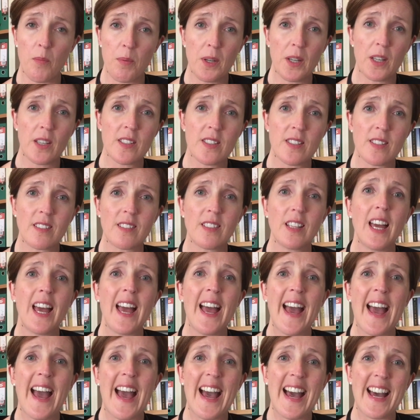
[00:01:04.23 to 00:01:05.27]
person
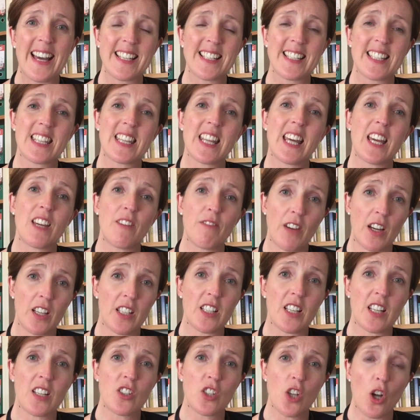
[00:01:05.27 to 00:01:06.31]
and they find
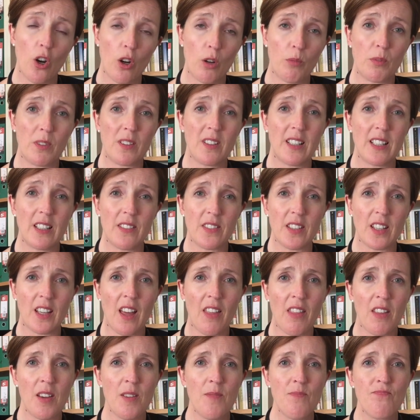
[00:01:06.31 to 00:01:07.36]
it intolerable to live
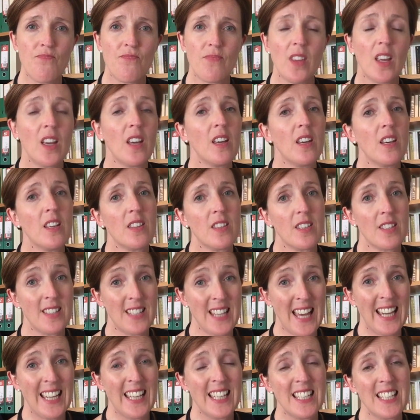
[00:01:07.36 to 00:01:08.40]
together. The
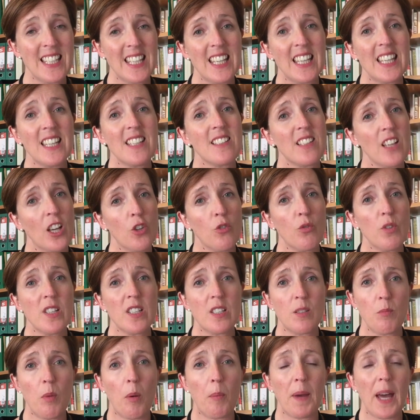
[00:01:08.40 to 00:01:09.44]
second is
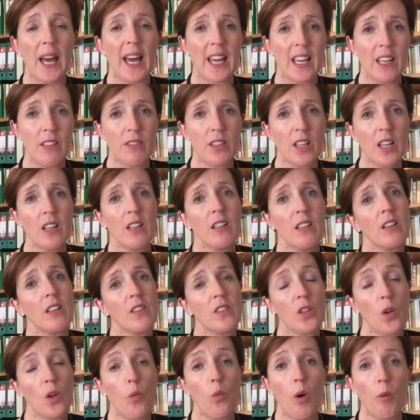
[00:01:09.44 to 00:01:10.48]
unreasonable behaviour,
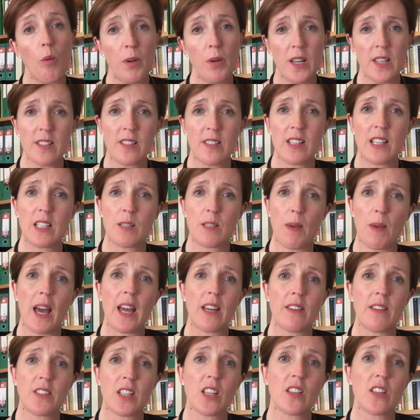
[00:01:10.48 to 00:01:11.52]
so one person has
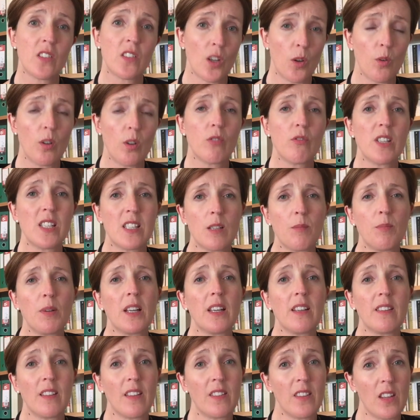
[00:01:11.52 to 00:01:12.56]
behaved so
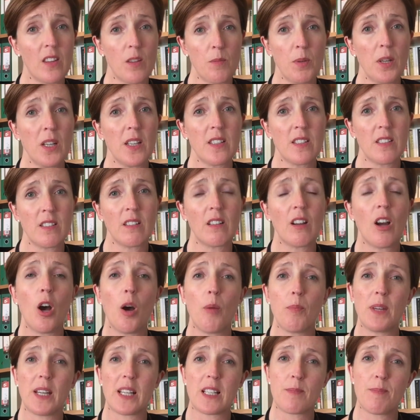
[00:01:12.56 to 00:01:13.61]
unreasonably that the other person
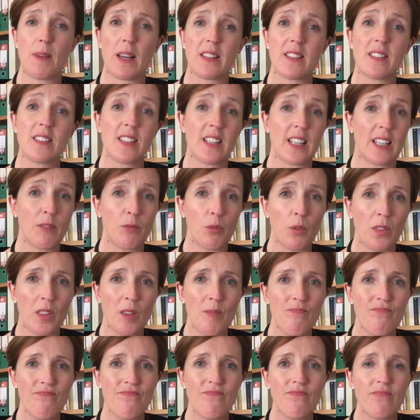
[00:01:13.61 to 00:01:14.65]
can't be expected to live with
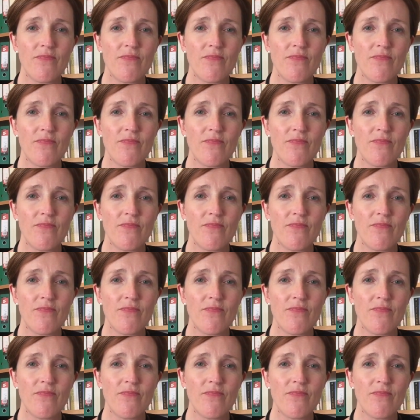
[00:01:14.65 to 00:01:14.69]
them.